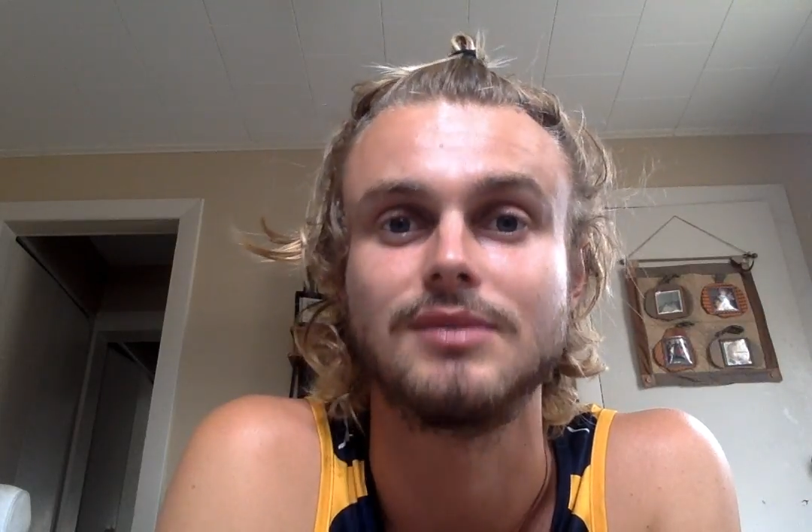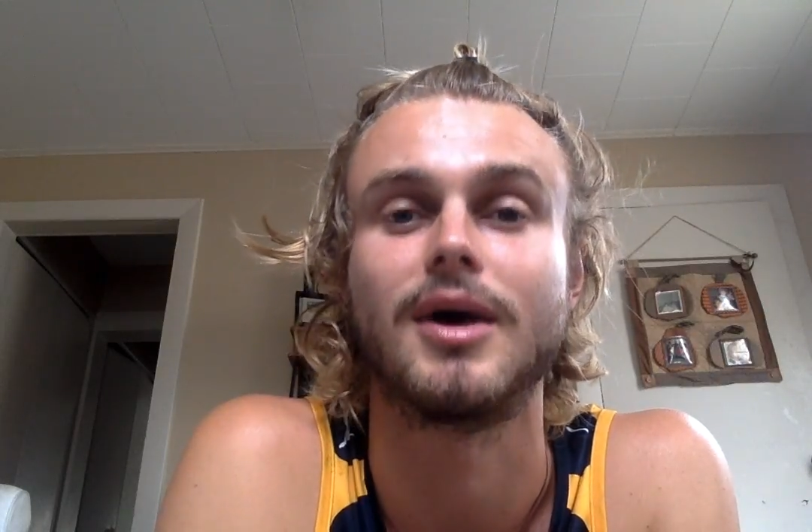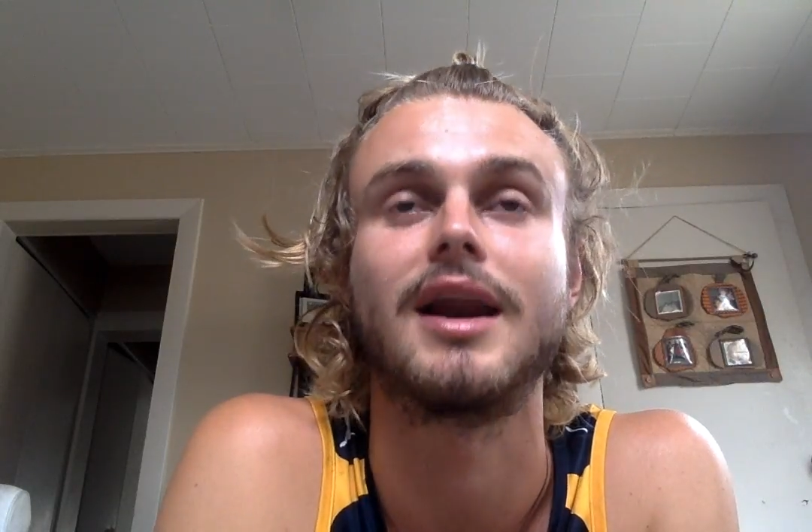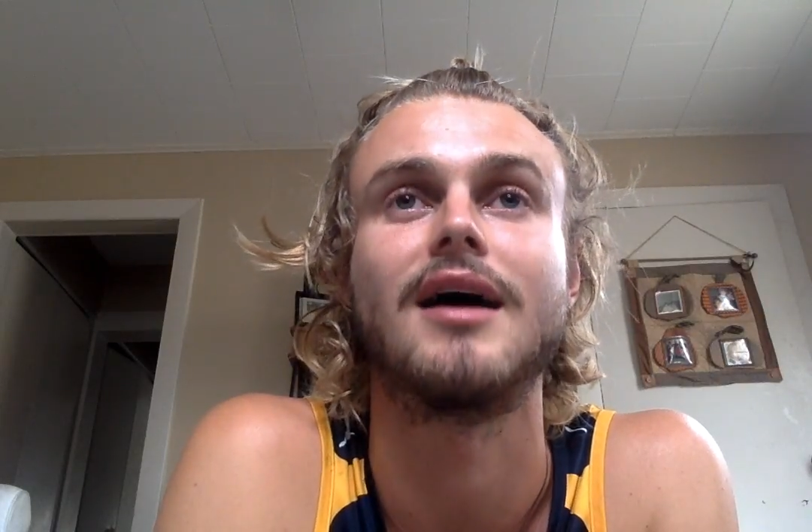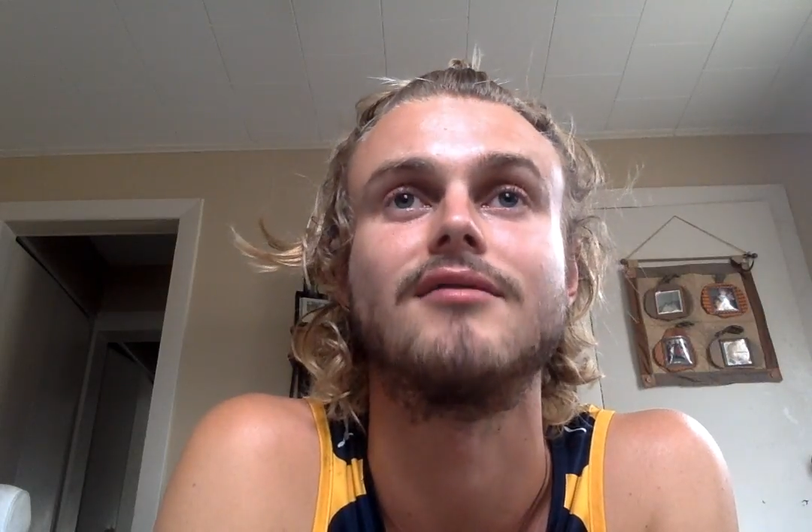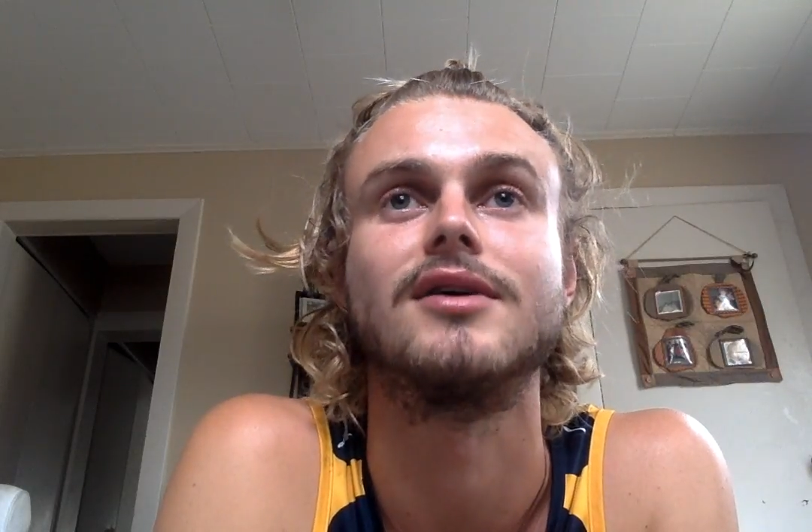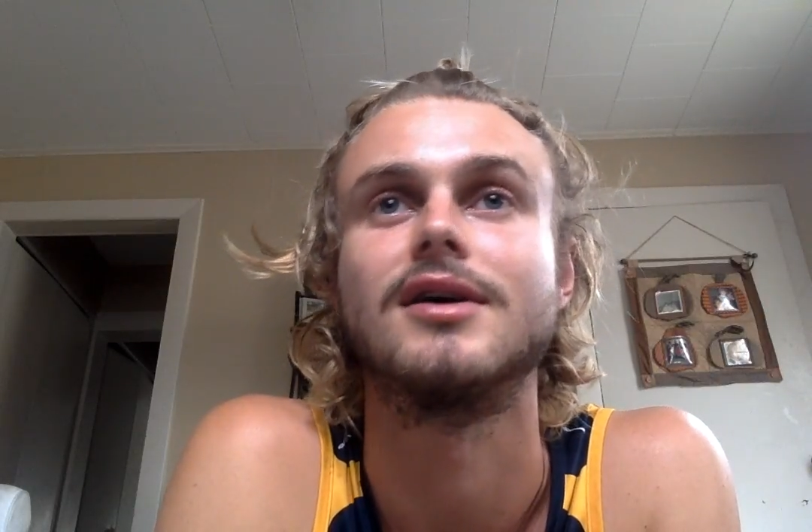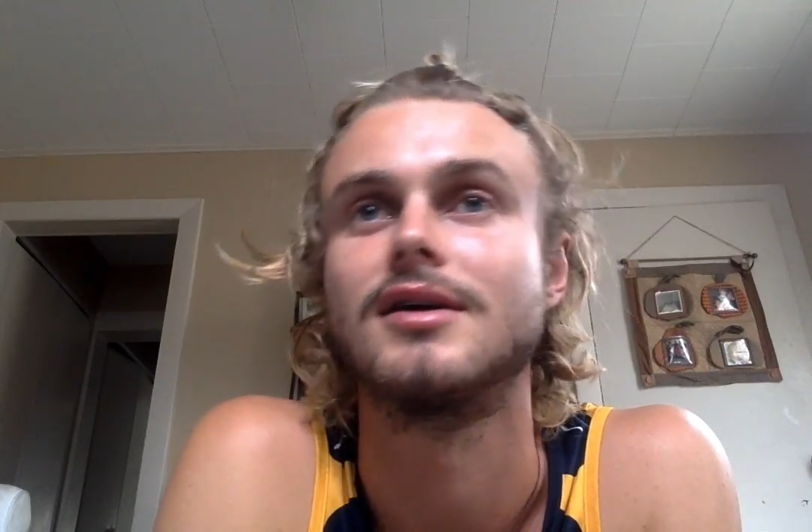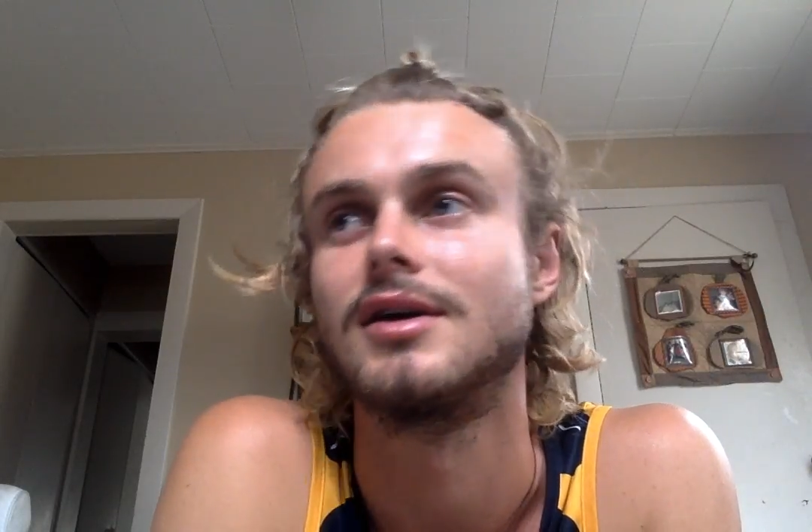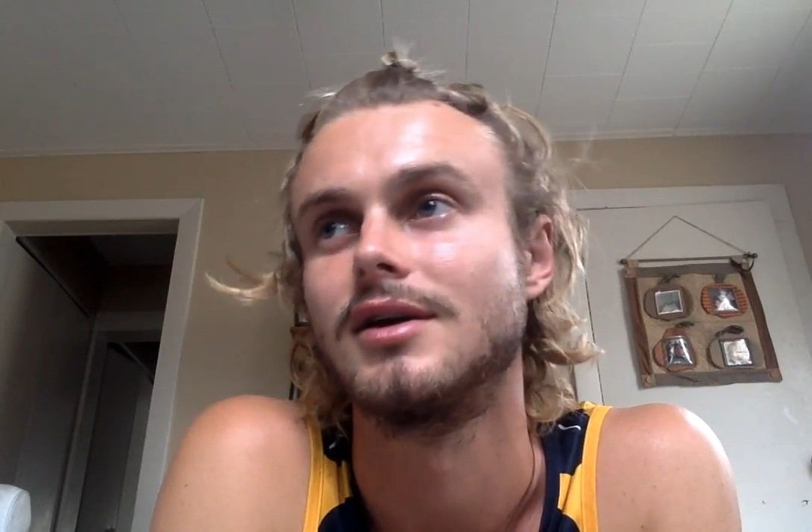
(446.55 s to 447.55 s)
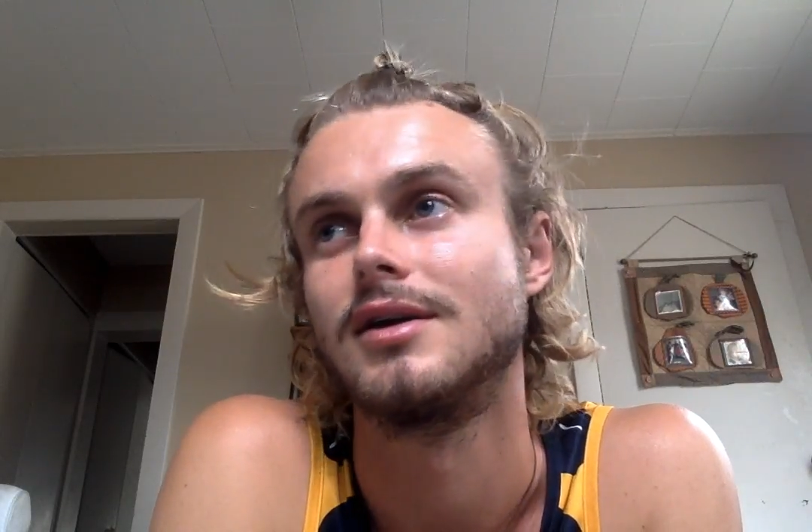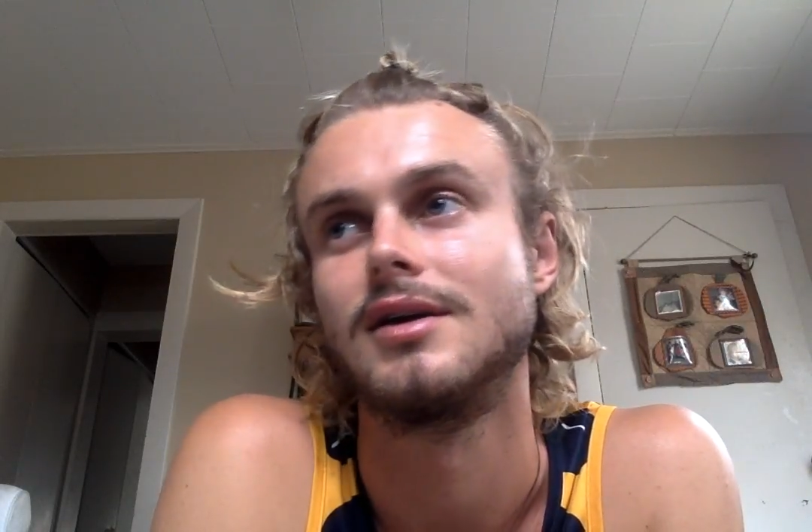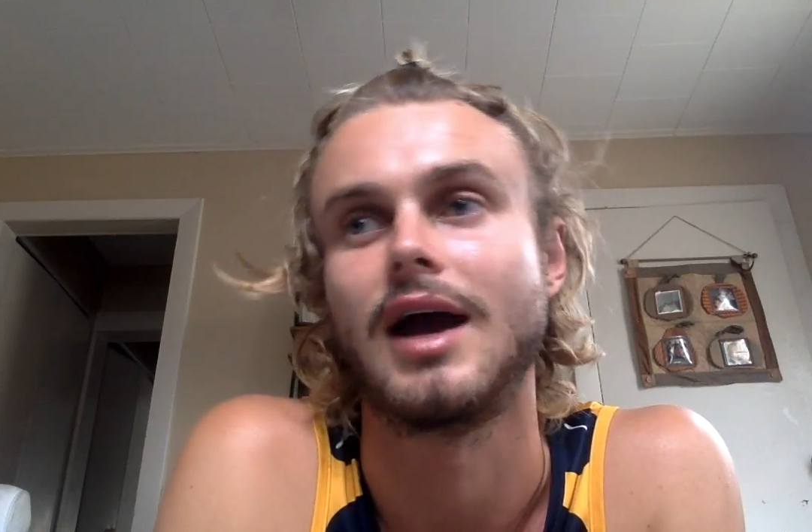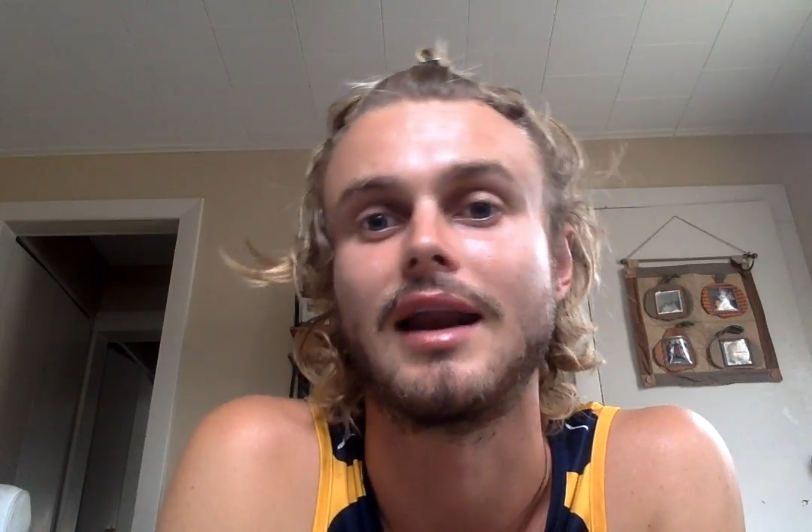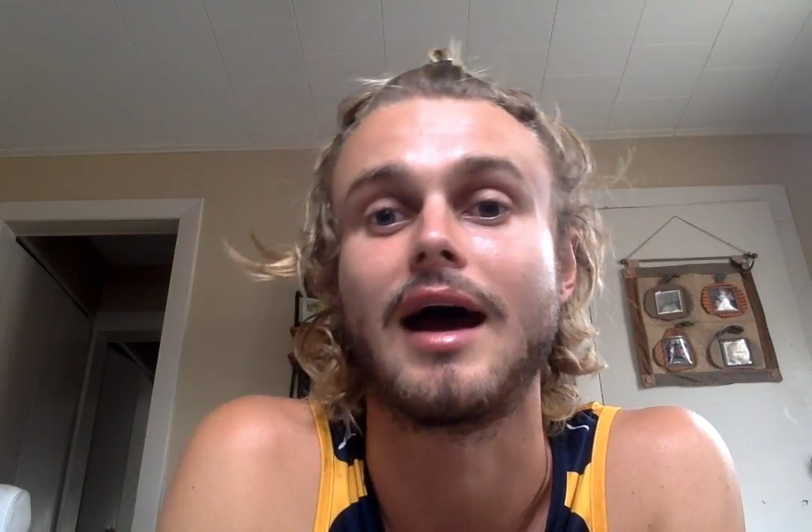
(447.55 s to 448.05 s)
You might have
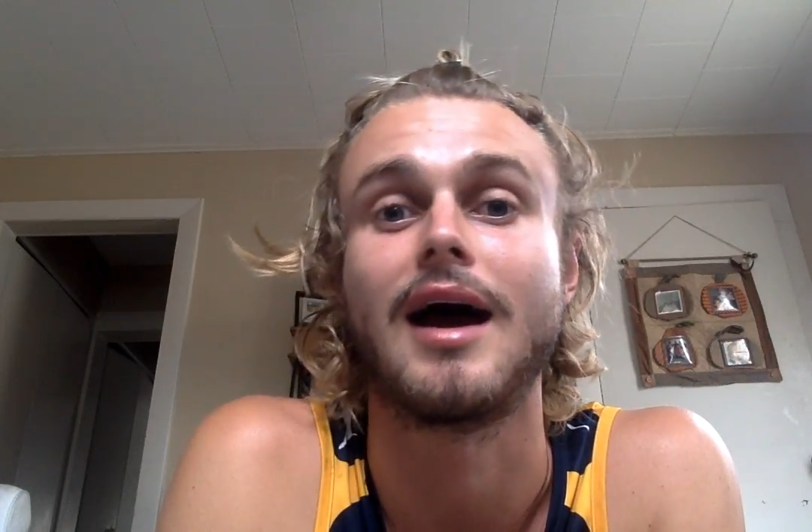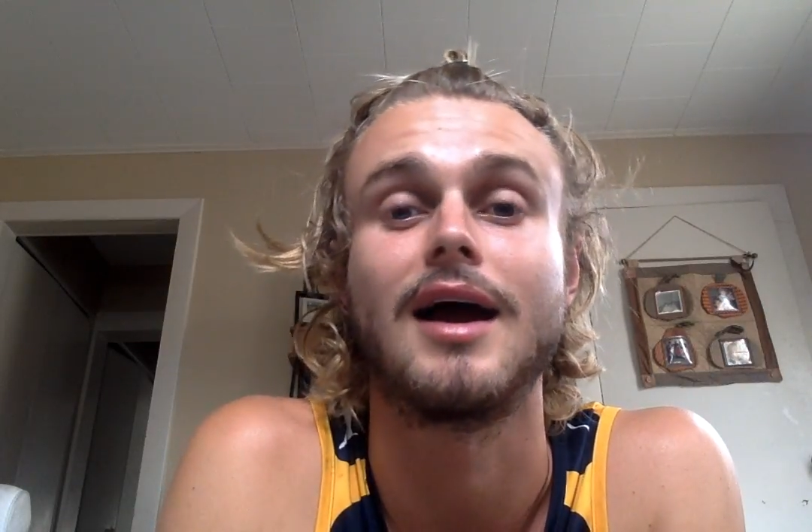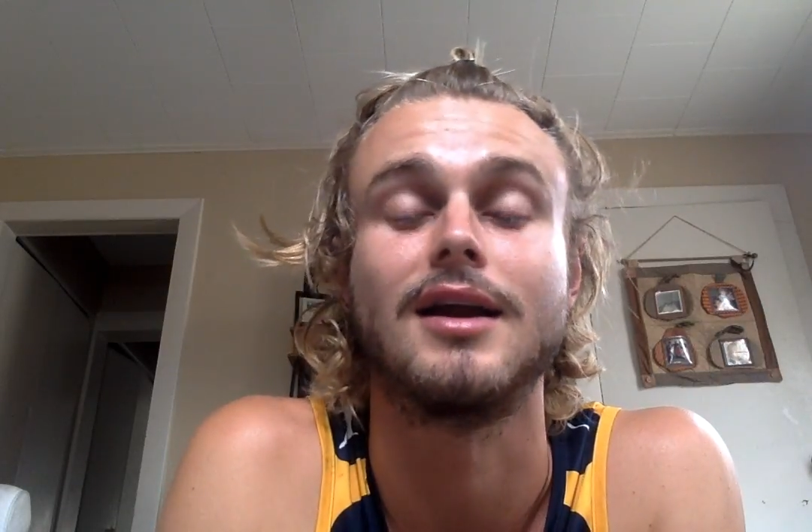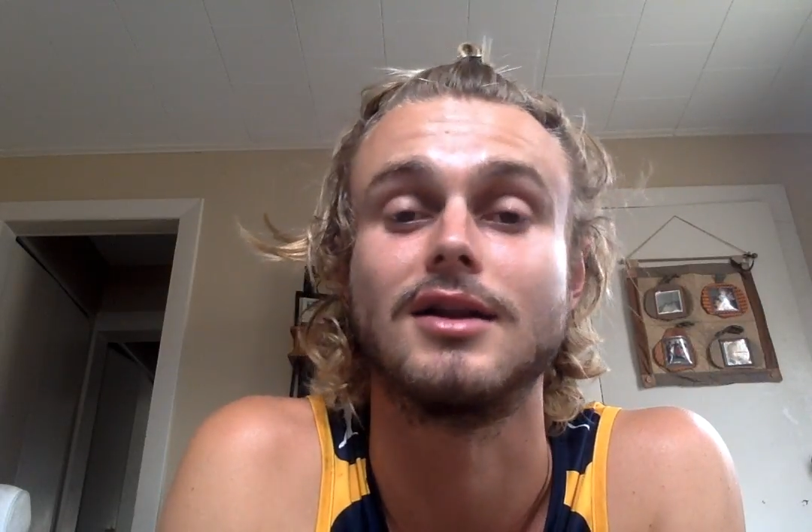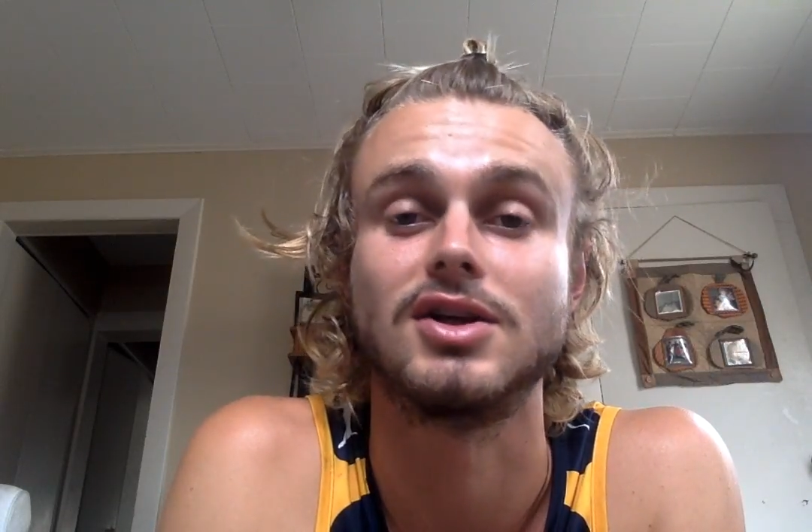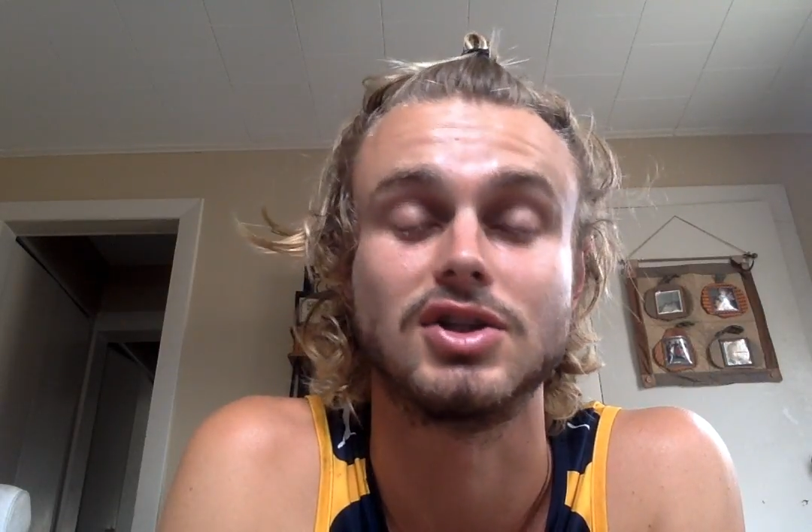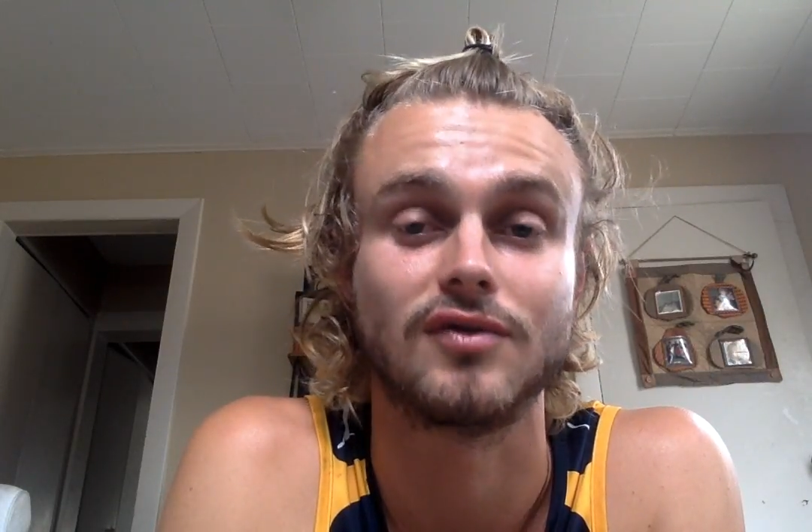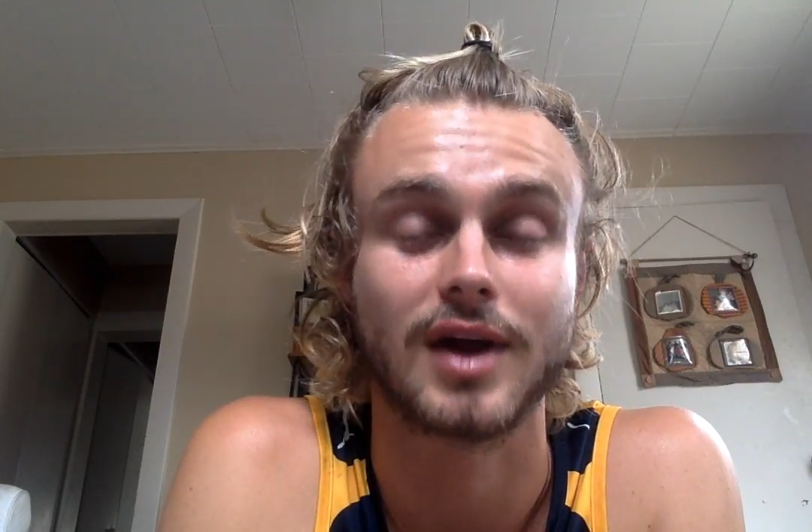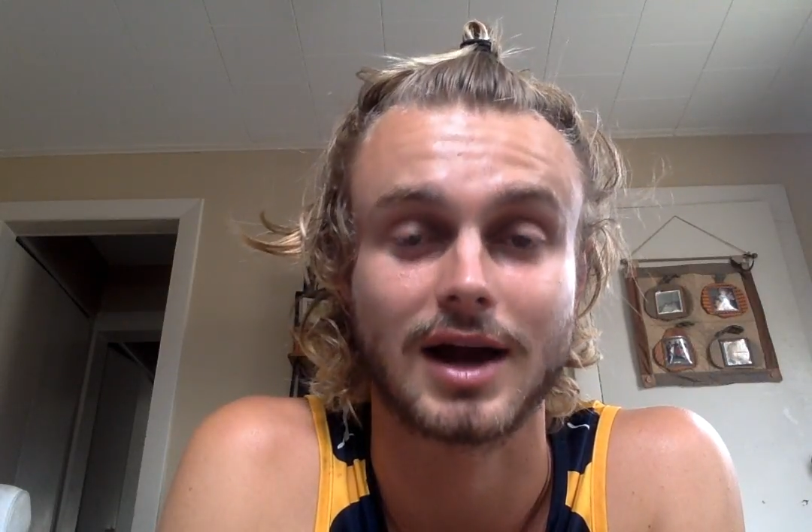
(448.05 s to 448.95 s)
an allergic